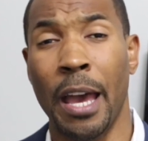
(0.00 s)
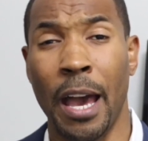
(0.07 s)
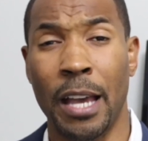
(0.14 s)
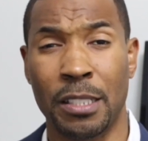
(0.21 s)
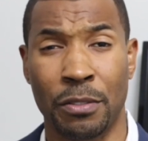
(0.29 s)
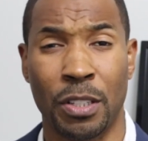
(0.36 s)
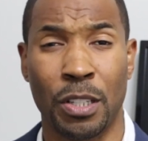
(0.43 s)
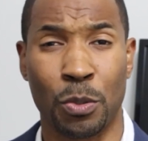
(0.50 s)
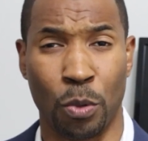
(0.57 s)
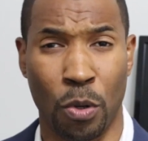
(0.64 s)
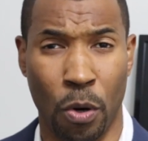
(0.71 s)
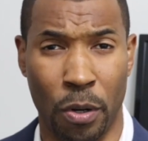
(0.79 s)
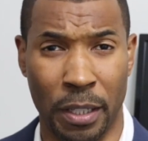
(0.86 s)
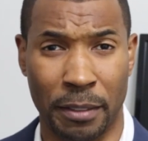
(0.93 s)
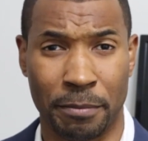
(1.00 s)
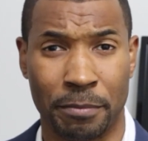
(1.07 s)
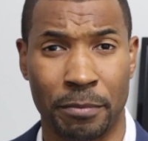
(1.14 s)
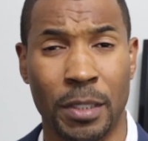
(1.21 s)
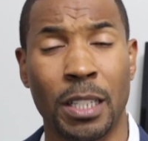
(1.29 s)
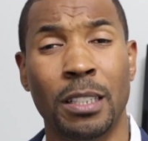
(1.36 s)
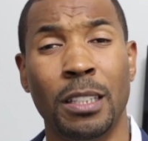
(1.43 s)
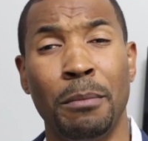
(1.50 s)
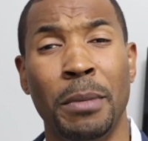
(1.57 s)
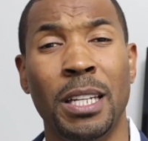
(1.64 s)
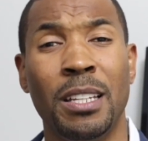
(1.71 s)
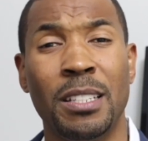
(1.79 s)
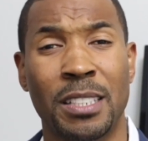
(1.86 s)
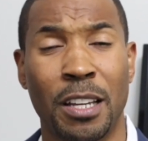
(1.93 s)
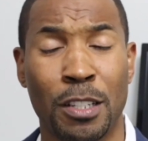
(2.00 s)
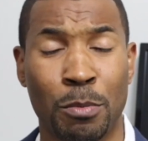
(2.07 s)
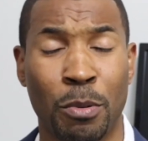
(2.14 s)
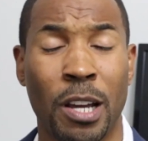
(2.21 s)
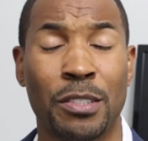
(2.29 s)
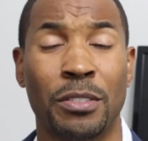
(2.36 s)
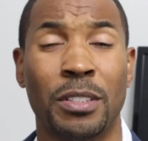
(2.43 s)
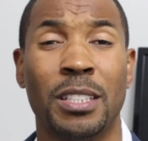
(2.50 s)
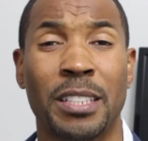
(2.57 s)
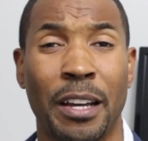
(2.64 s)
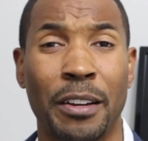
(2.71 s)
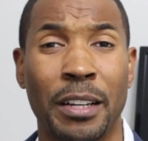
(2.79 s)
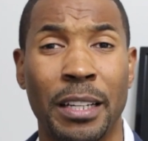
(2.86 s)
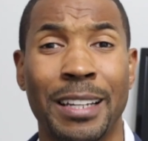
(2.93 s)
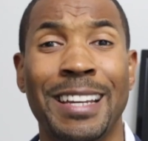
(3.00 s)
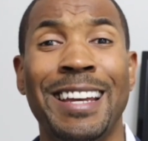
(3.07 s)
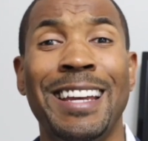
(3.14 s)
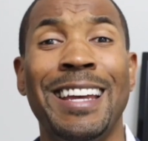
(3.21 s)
As of this recording, the median sales price for this area